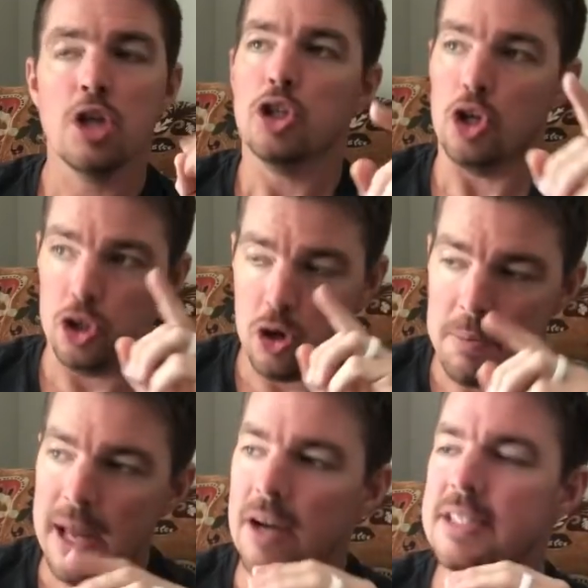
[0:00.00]
So you
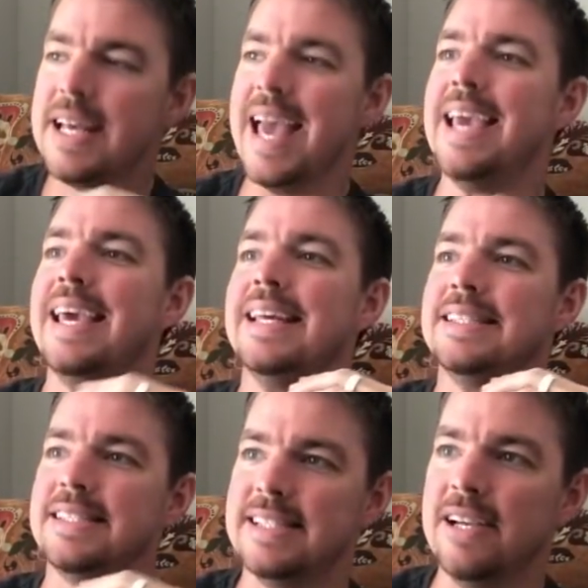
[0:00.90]
better take
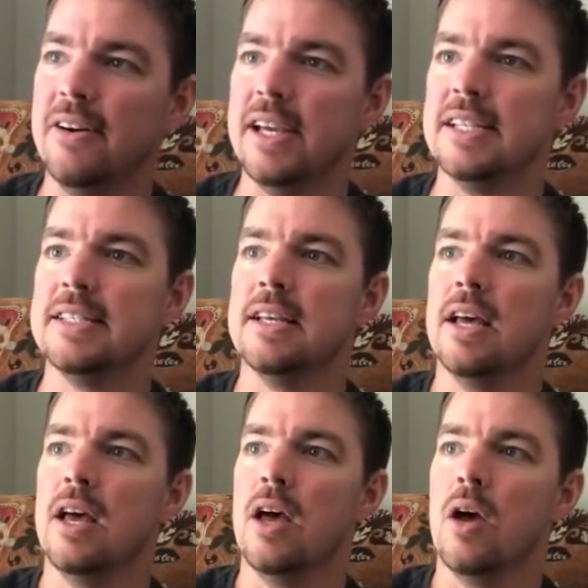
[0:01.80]
it serious.
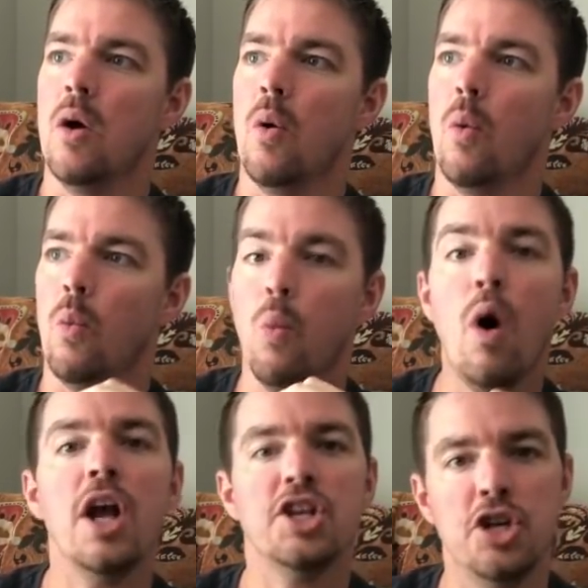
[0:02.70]

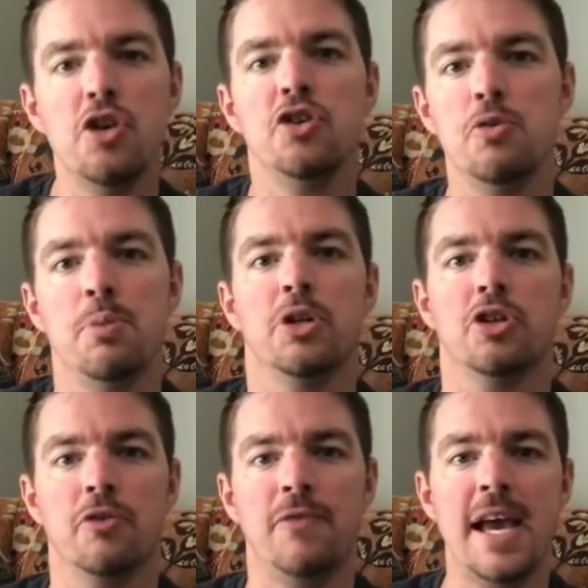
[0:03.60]
What do you
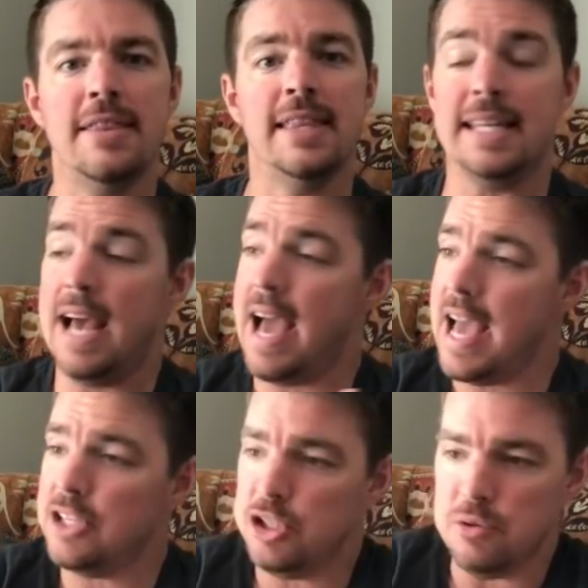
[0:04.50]
put your faith in? Now,
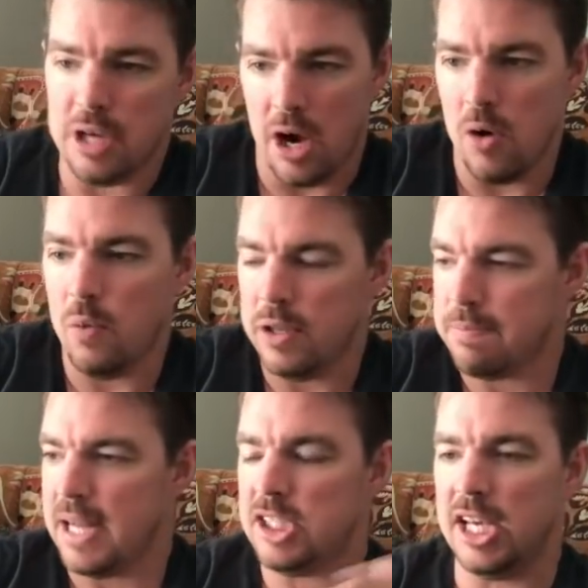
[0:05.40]
as you know,
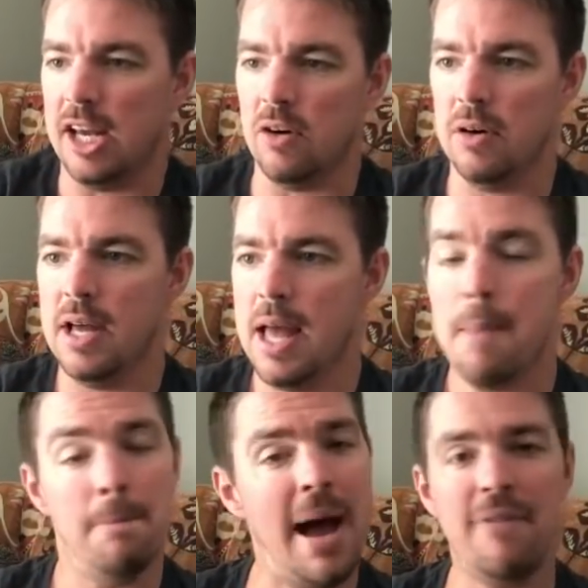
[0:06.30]
with my channel,
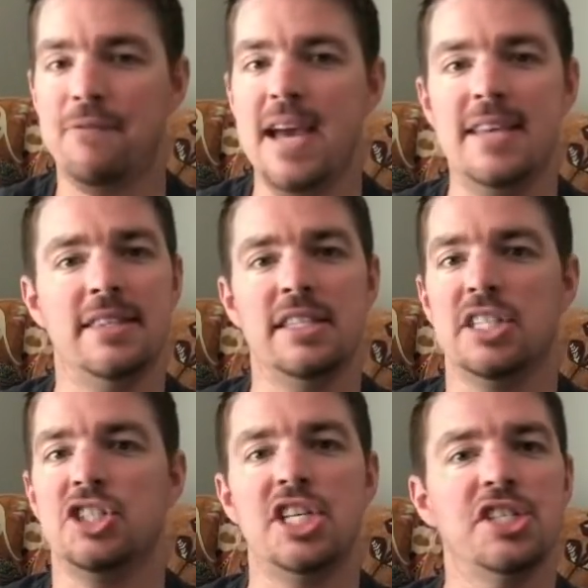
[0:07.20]
my faith is
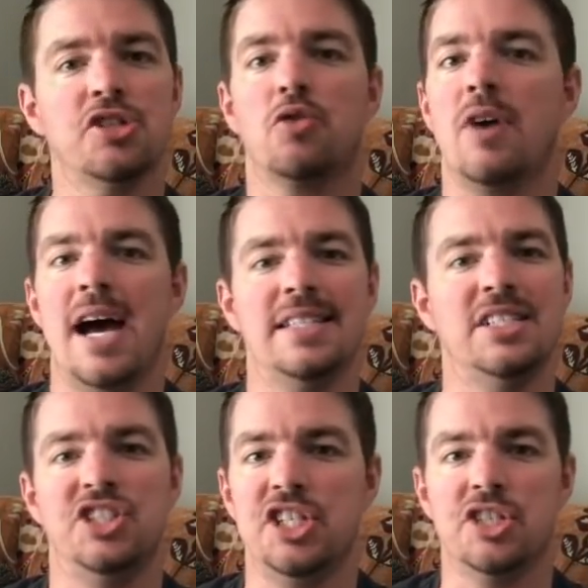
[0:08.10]
in Jesus Christ
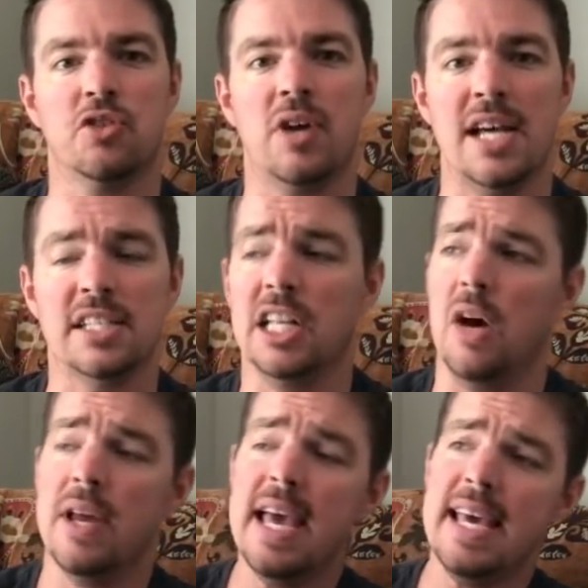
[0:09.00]
and Jesus Christ
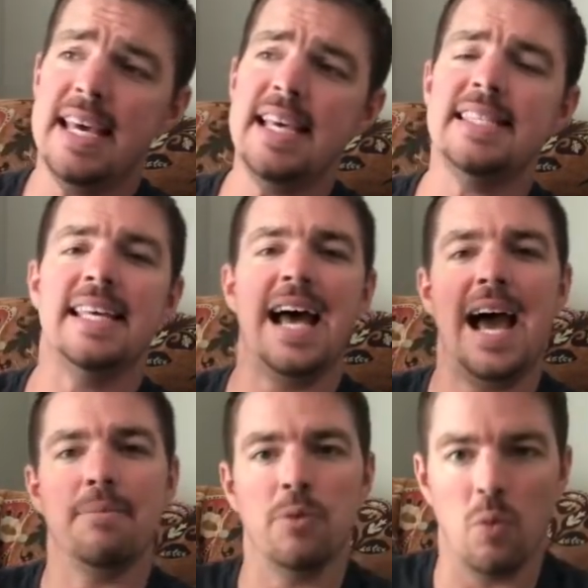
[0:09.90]
alone. He said,
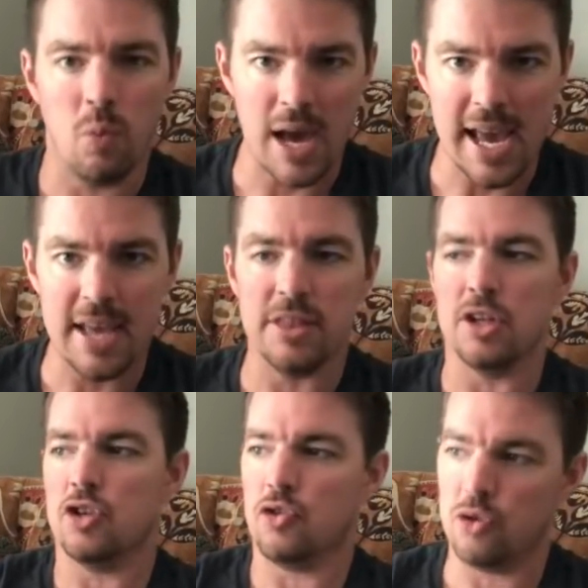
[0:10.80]
I am the way,
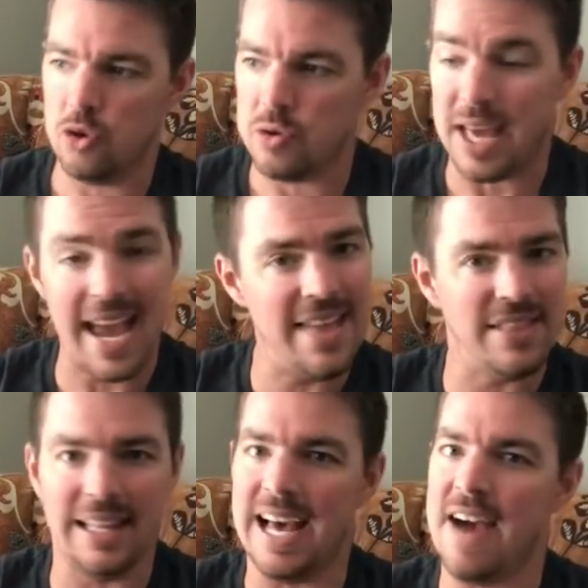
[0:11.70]
the truth, and
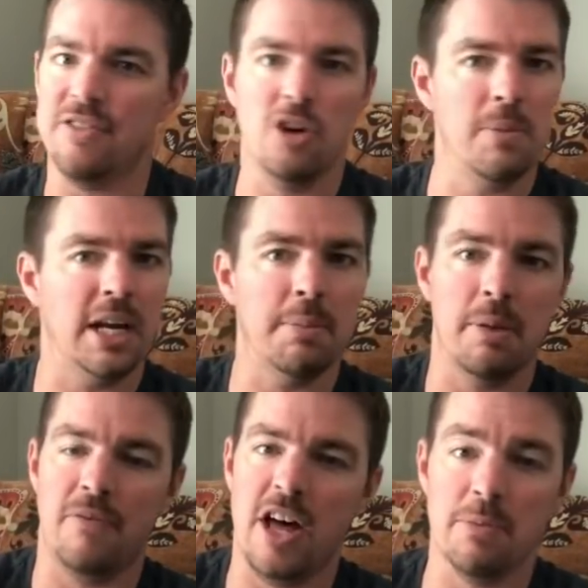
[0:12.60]
the life. No man come
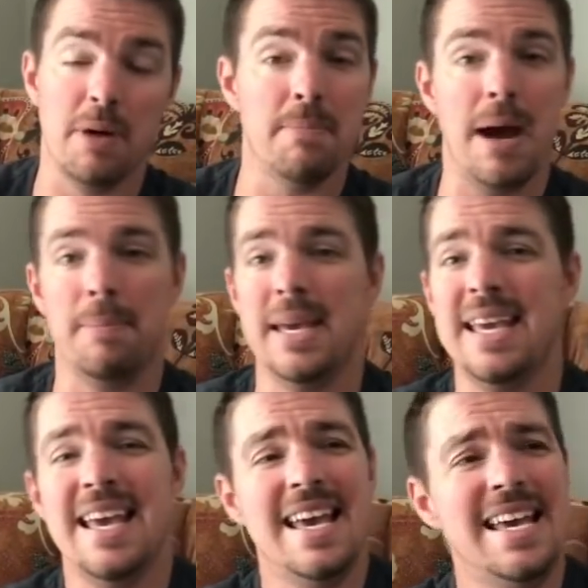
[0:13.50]
to the Father but by
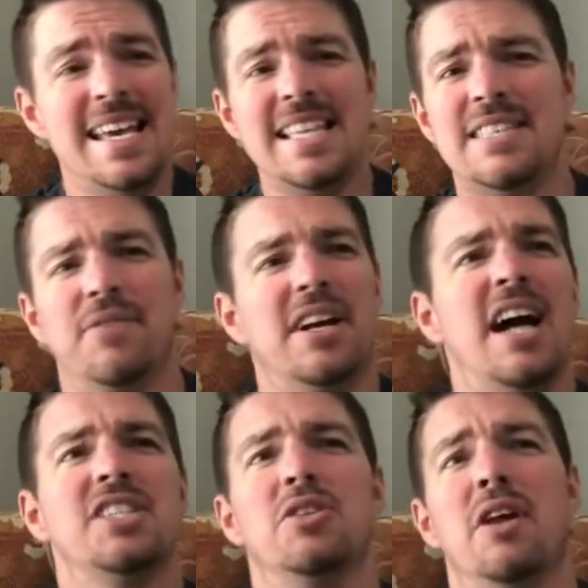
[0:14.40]
me. He said, for
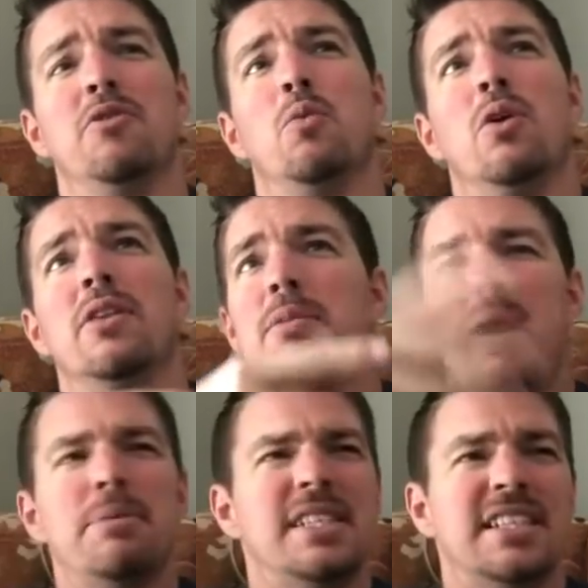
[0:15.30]
God so loved the world. The
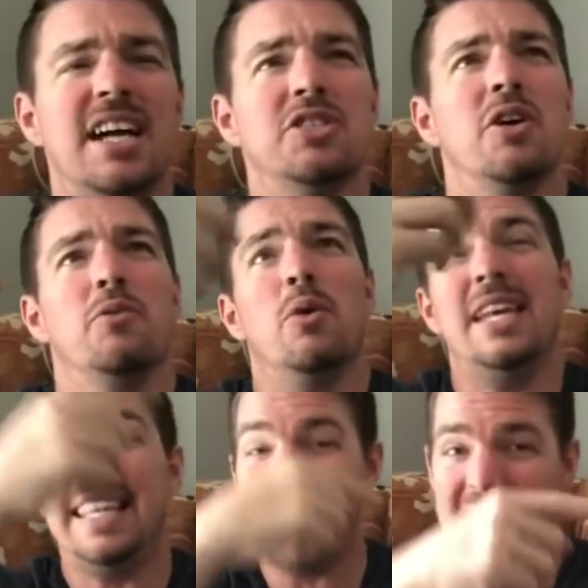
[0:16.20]
Bible says God so loved the world,
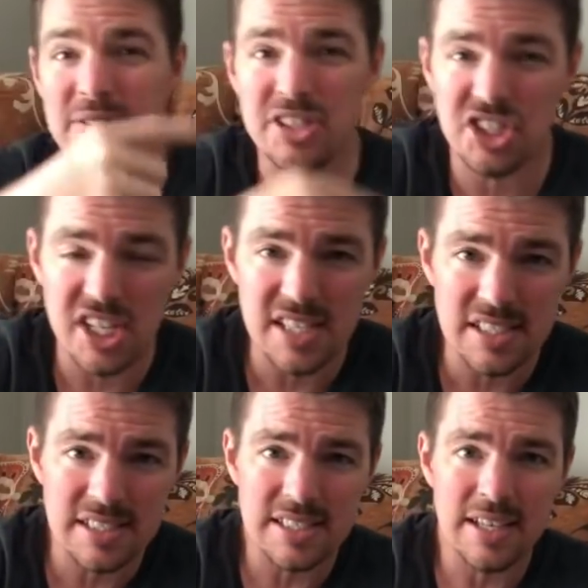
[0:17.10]
he gave us
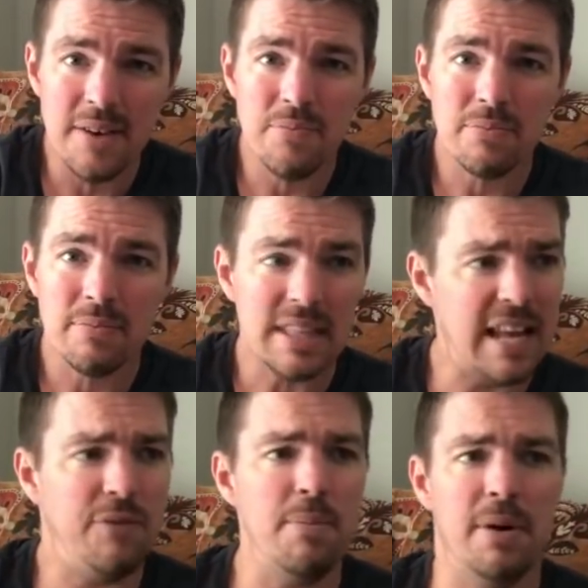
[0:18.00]
Jesus,
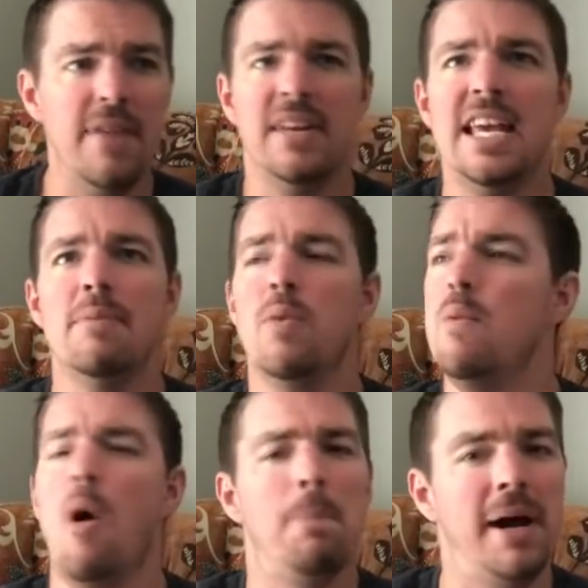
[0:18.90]
that if we believe in him, we
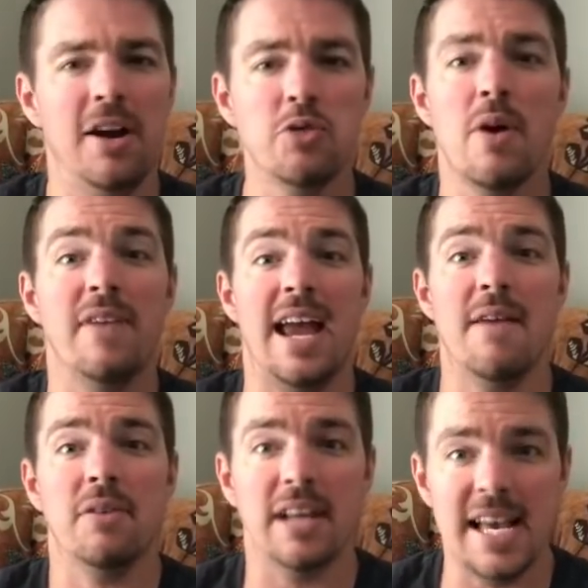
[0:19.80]
won't perish. We'll have
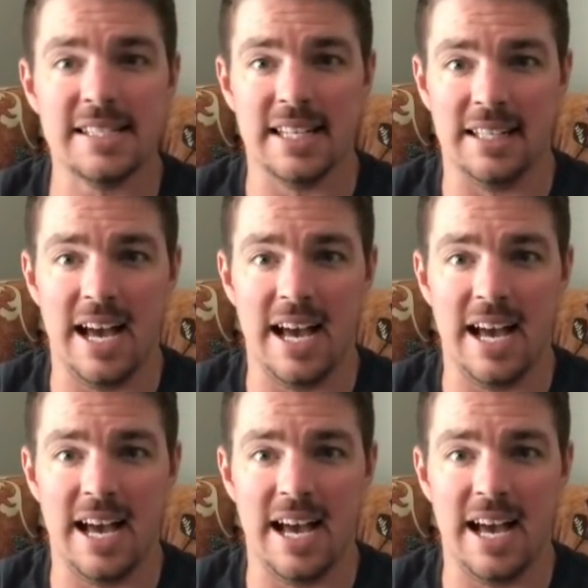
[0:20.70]
everlasting